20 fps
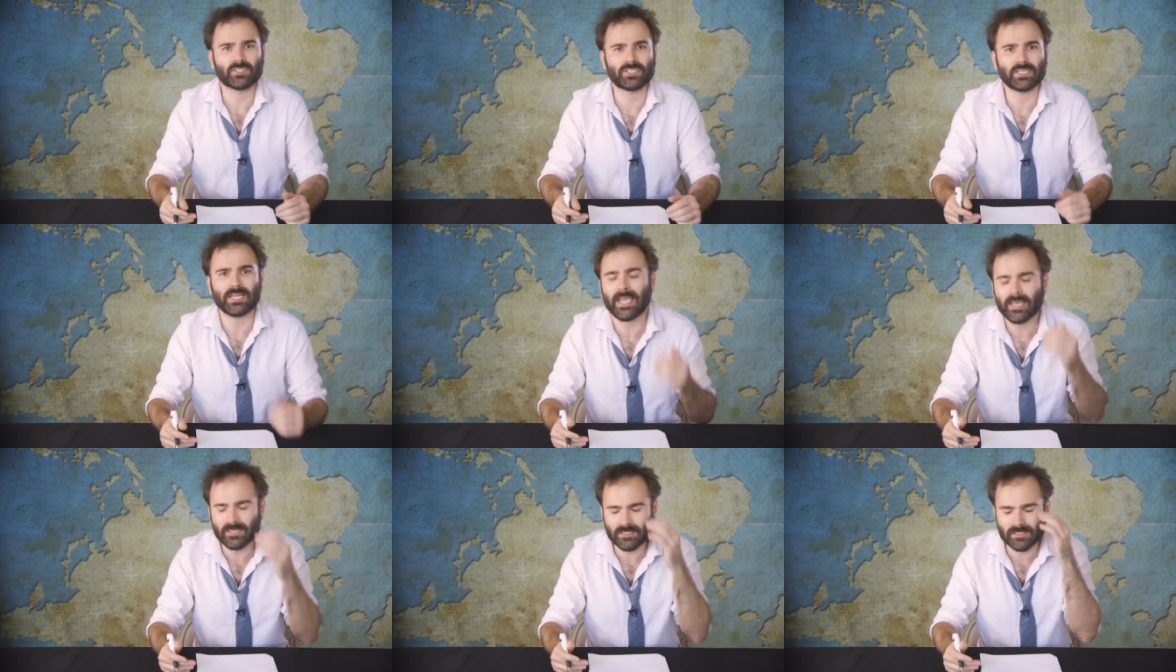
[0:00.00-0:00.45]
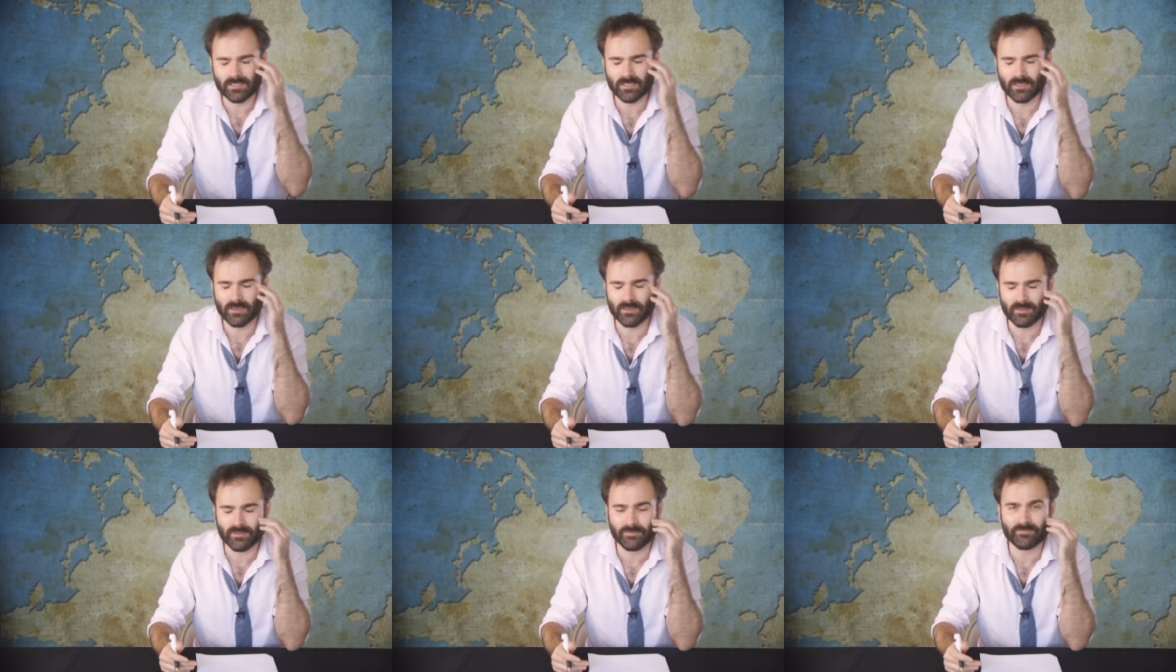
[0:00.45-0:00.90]
She hates
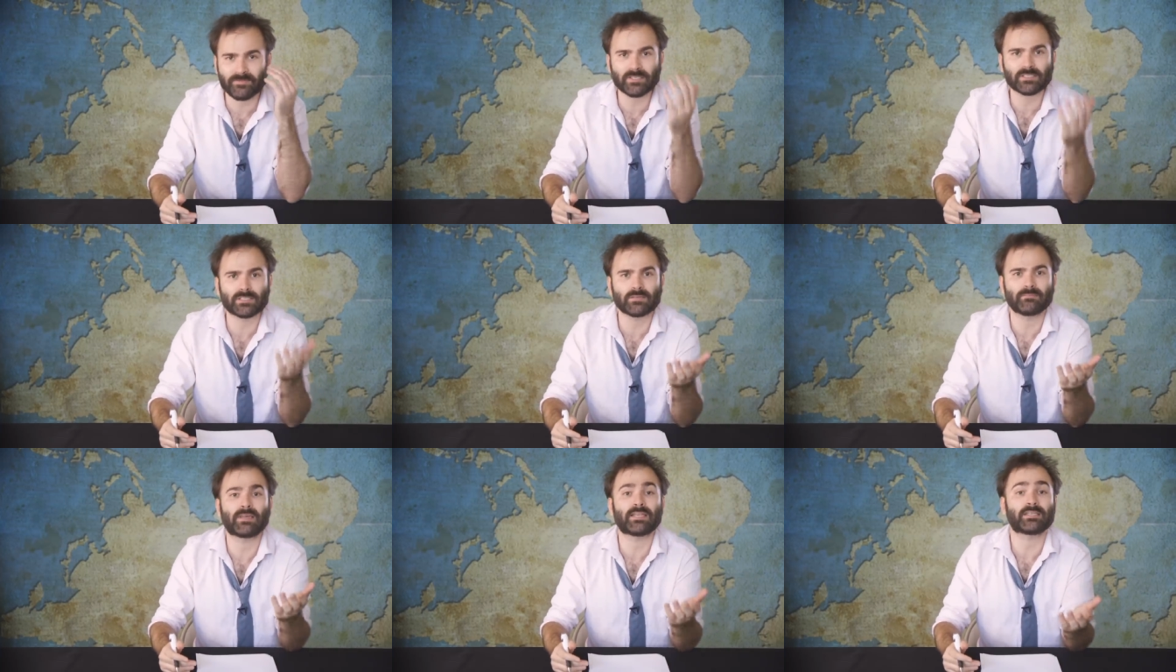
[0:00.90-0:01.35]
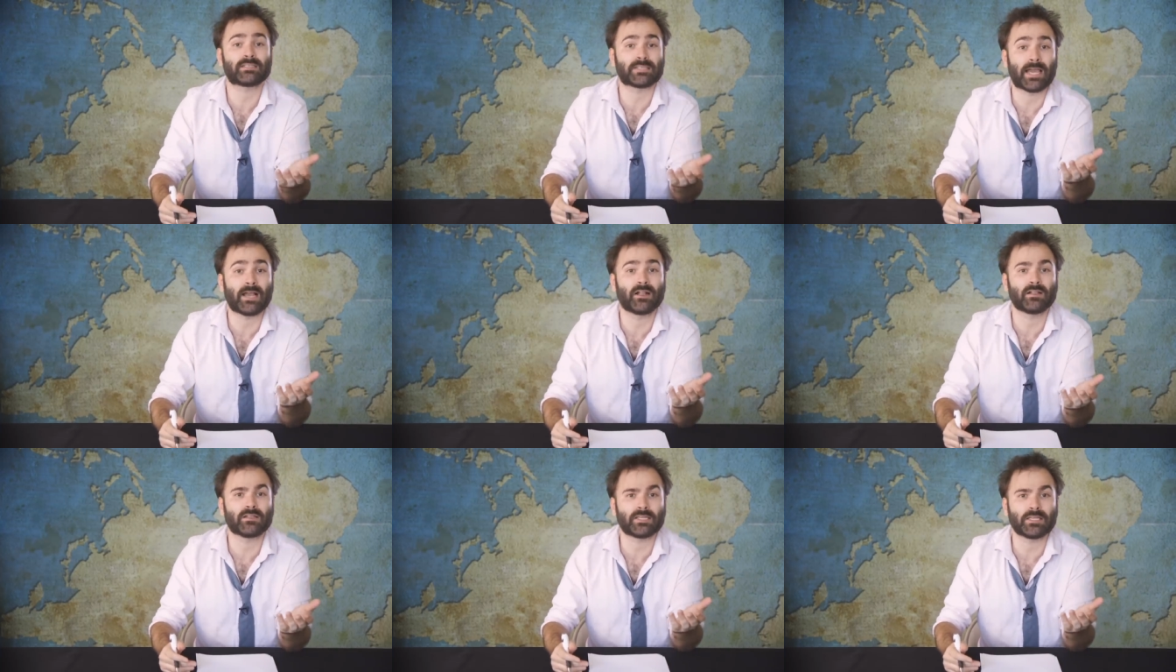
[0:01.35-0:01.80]
the, the victim
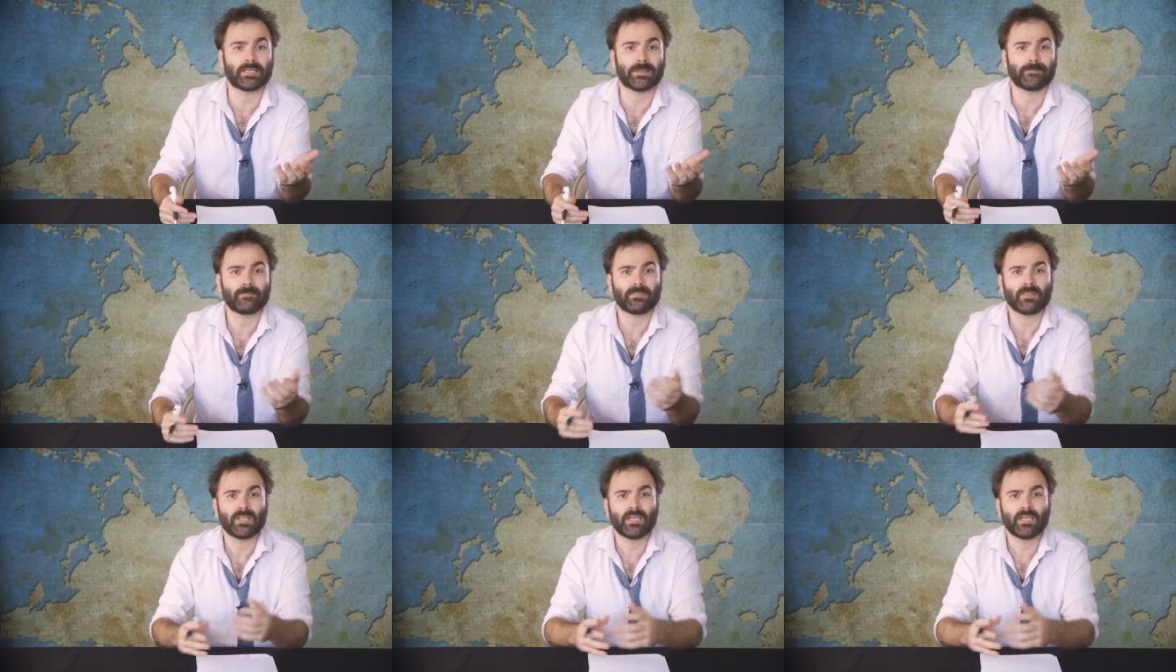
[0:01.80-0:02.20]
mentality.